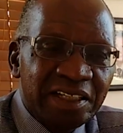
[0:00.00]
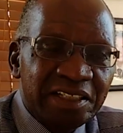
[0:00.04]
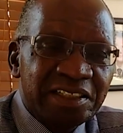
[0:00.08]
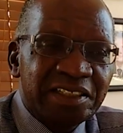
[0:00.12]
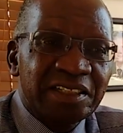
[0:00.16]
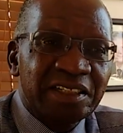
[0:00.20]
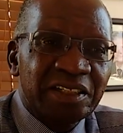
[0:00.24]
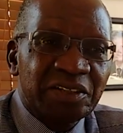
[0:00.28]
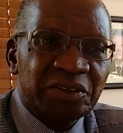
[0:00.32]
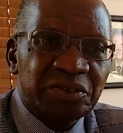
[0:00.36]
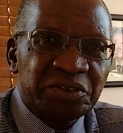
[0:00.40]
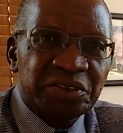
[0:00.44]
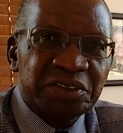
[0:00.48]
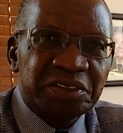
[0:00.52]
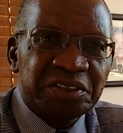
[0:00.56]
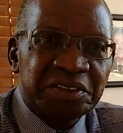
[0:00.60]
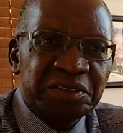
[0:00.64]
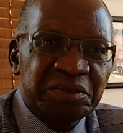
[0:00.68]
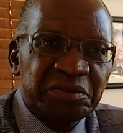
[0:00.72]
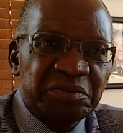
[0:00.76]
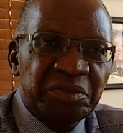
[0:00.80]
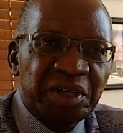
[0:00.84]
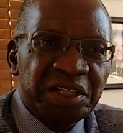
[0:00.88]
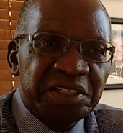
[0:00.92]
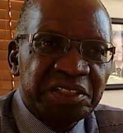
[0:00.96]

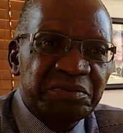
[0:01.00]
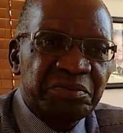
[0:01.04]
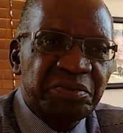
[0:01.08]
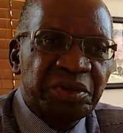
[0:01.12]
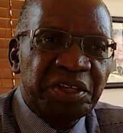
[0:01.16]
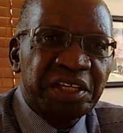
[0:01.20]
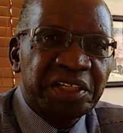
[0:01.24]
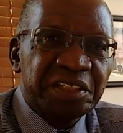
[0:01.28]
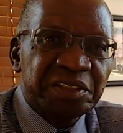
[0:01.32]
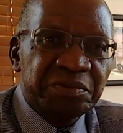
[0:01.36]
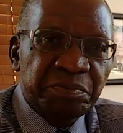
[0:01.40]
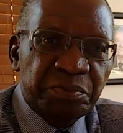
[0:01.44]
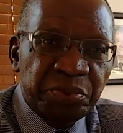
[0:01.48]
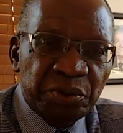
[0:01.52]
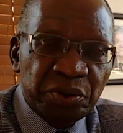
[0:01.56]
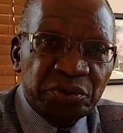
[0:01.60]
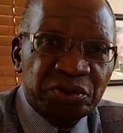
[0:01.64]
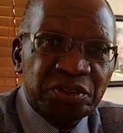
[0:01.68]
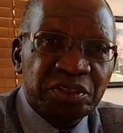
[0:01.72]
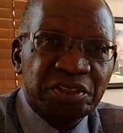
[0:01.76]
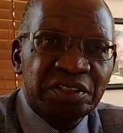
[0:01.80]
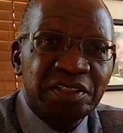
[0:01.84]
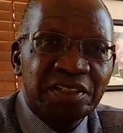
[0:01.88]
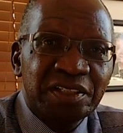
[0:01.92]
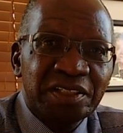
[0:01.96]
nationals must be
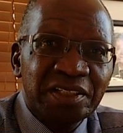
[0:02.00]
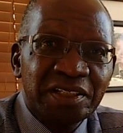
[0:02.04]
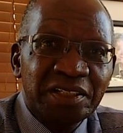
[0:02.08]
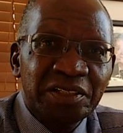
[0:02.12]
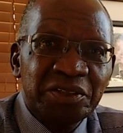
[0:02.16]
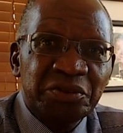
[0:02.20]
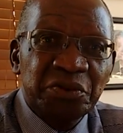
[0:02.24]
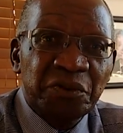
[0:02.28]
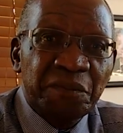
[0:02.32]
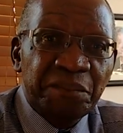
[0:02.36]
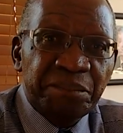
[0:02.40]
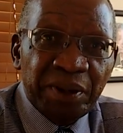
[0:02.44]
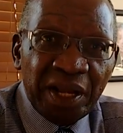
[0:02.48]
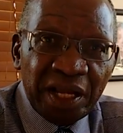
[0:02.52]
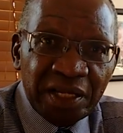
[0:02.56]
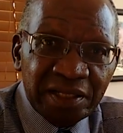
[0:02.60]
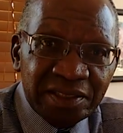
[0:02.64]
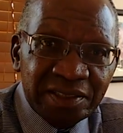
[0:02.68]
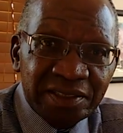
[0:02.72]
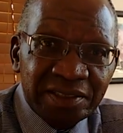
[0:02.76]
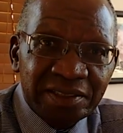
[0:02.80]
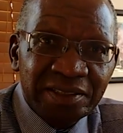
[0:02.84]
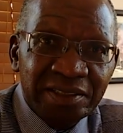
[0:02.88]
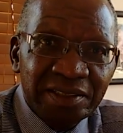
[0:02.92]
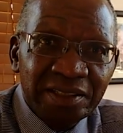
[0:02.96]
exposed to
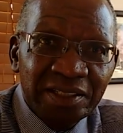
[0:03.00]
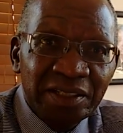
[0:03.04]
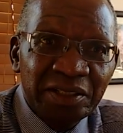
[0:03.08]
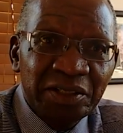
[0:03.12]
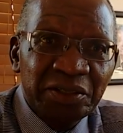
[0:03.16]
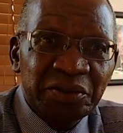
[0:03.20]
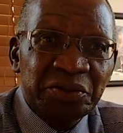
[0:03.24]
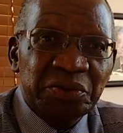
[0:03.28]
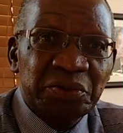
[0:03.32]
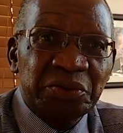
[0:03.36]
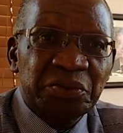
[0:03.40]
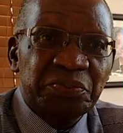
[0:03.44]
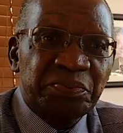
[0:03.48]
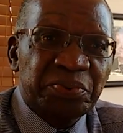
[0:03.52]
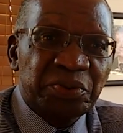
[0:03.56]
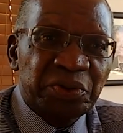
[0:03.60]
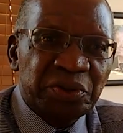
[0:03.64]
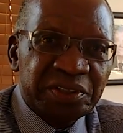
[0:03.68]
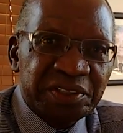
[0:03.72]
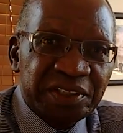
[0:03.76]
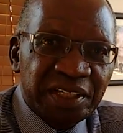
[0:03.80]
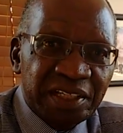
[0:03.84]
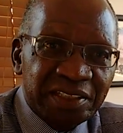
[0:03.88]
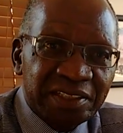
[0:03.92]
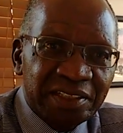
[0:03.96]
parks, to
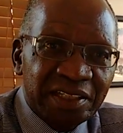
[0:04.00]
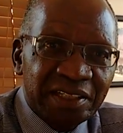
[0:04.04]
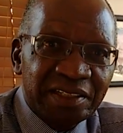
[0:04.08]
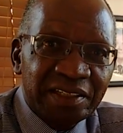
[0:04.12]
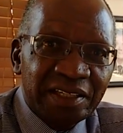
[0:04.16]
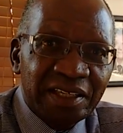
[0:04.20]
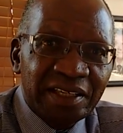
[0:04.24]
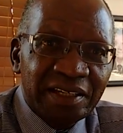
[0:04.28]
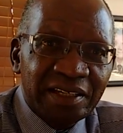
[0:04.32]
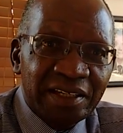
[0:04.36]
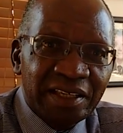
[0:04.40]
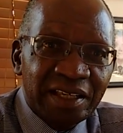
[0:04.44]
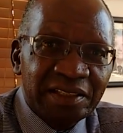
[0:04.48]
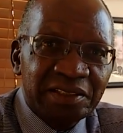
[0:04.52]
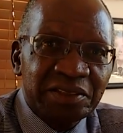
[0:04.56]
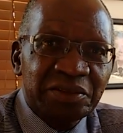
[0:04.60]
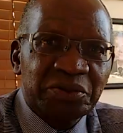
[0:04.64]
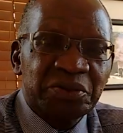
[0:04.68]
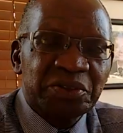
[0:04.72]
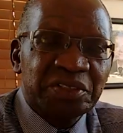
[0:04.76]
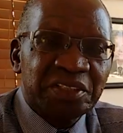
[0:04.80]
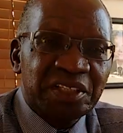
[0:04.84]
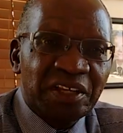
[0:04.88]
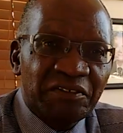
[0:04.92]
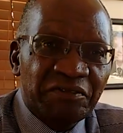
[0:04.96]
protected
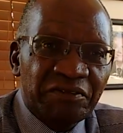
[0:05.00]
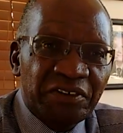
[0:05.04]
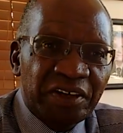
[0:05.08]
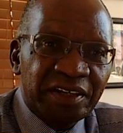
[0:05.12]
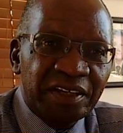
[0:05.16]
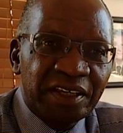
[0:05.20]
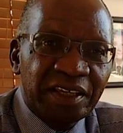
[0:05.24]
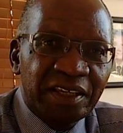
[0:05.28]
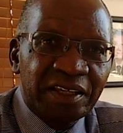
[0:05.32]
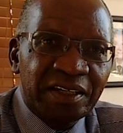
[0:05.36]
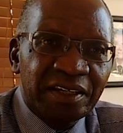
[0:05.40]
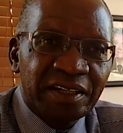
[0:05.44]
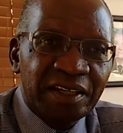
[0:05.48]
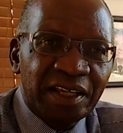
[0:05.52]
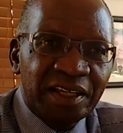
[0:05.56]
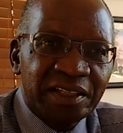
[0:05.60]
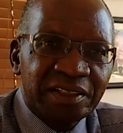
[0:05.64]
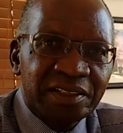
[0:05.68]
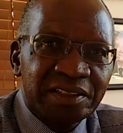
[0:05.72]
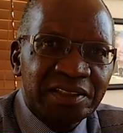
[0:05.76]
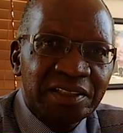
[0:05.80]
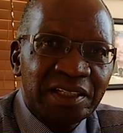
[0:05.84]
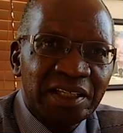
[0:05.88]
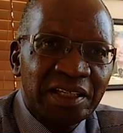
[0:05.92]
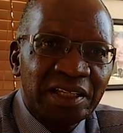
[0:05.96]
areas, to safari
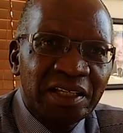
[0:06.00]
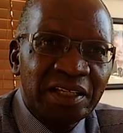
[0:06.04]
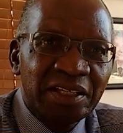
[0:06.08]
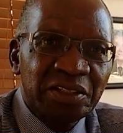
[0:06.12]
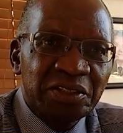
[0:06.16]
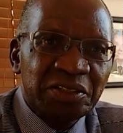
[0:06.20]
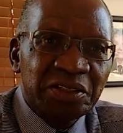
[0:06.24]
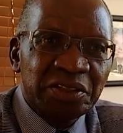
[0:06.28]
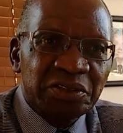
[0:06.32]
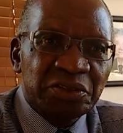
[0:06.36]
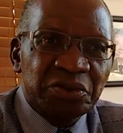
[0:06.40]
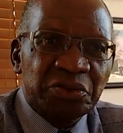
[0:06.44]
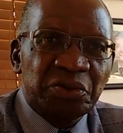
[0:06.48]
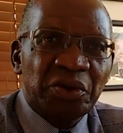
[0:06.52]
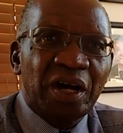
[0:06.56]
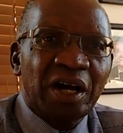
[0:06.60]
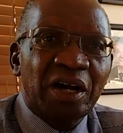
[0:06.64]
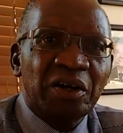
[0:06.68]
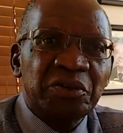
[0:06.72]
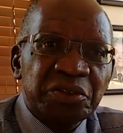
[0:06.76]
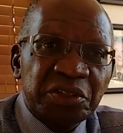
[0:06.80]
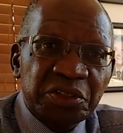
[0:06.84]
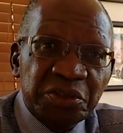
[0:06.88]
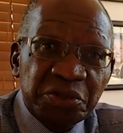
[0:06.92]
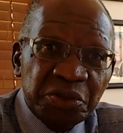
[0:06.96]
areas,
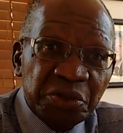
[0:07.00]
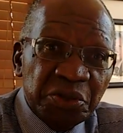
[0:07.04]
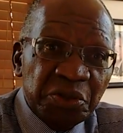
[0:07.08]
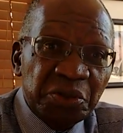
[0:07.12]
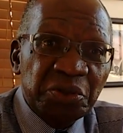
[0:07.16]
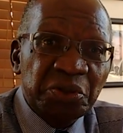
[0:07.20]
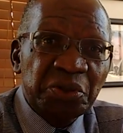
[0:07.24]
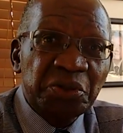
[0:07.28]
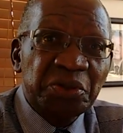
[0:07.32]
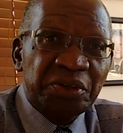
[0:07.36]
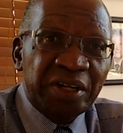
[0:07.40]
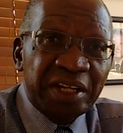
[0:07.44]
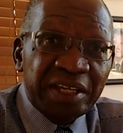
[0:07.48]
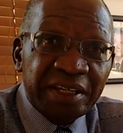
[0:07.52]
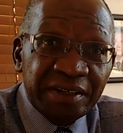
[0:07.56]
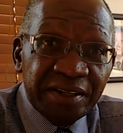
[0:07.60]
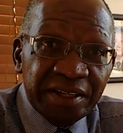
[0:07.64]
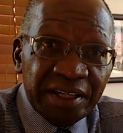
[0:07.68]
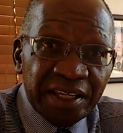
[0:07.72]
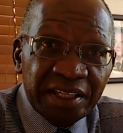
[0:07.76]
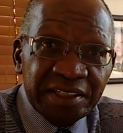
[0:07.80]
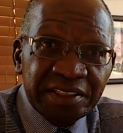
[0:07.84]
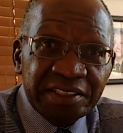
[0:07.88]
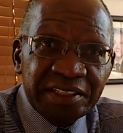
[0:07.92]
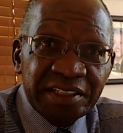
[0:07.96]
to outdoor
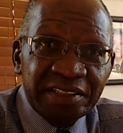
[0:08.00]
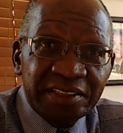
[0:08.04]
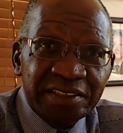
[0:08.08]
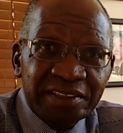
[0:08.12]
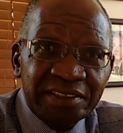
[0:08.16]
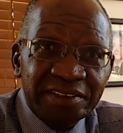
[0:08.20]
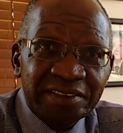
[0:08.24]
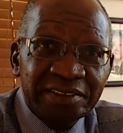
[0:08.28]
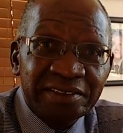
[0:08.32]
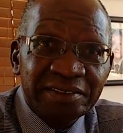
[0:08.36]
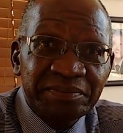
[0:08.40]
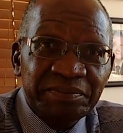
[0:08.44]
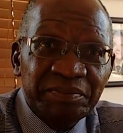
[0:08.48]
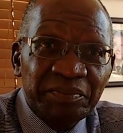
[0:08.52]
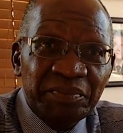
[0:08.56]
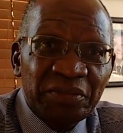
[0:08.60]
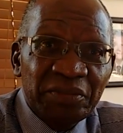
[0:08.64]
recreation,